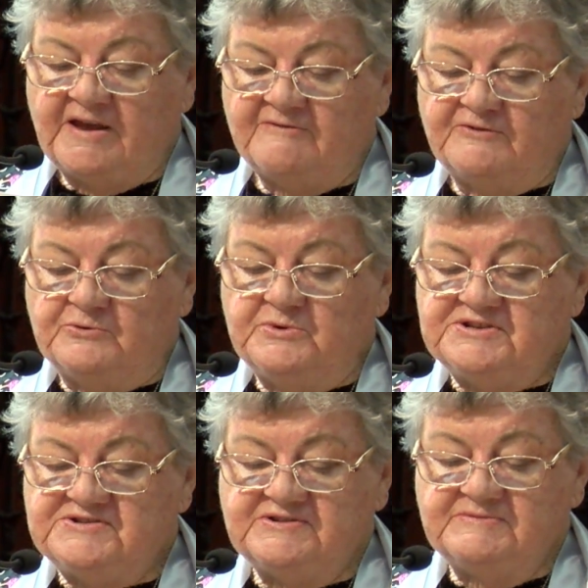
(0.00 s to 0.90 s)
For
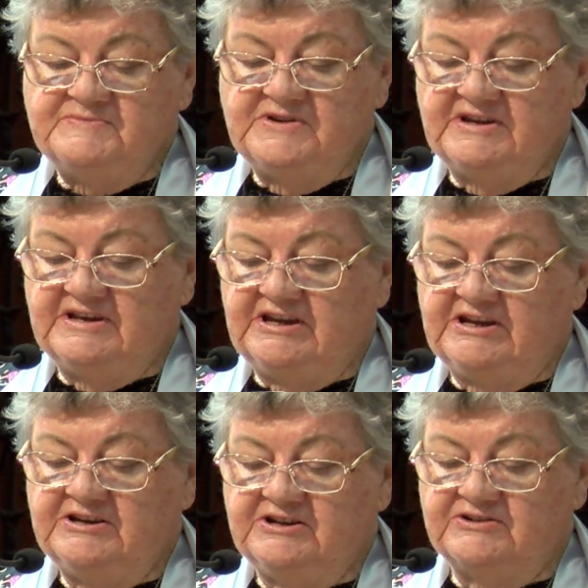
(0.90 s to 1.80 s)
wisdom
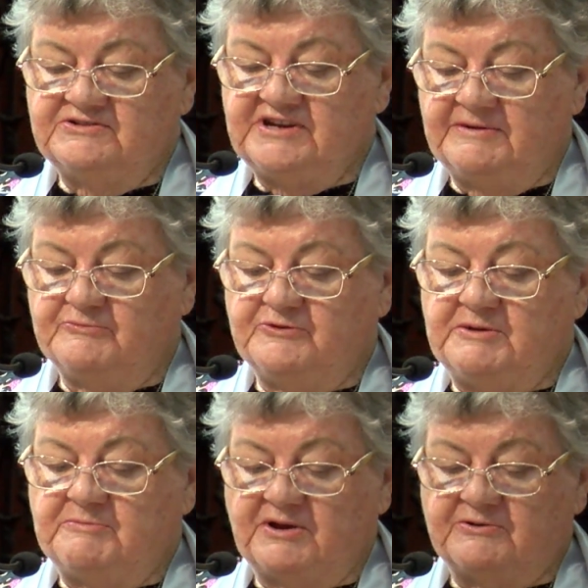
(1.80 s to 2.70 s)
in contemporary
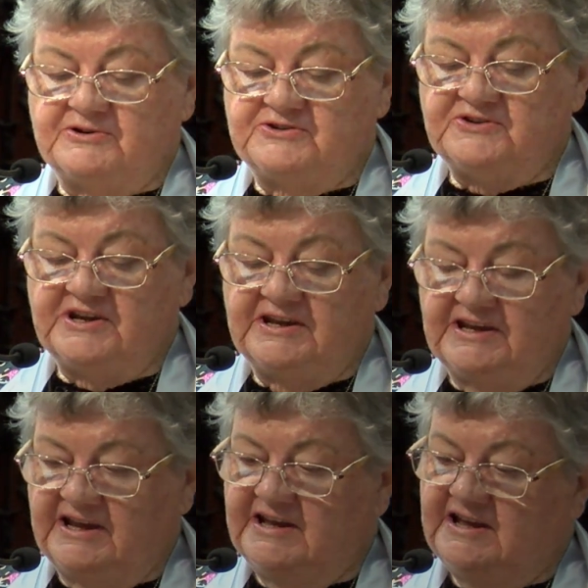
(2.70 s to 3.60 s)
poetry,
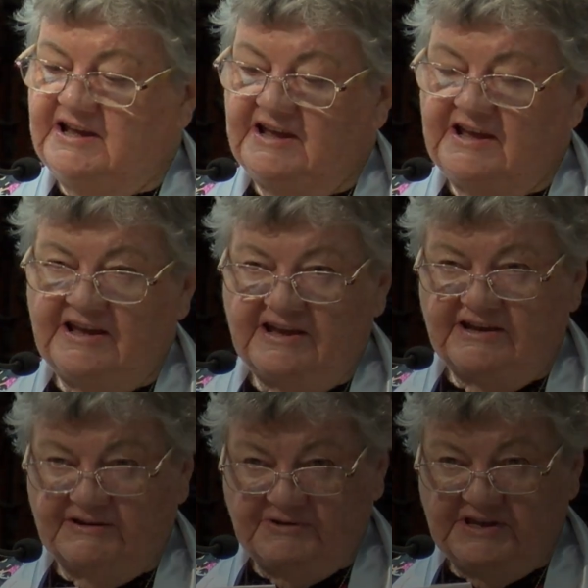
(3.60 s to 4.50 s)

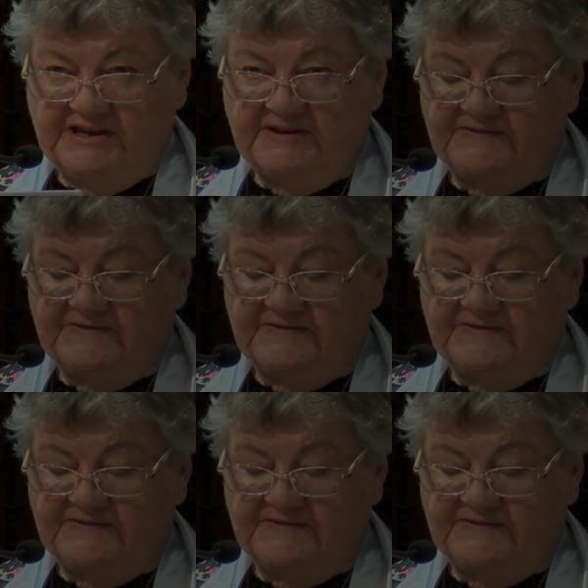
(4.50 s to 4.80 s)
we give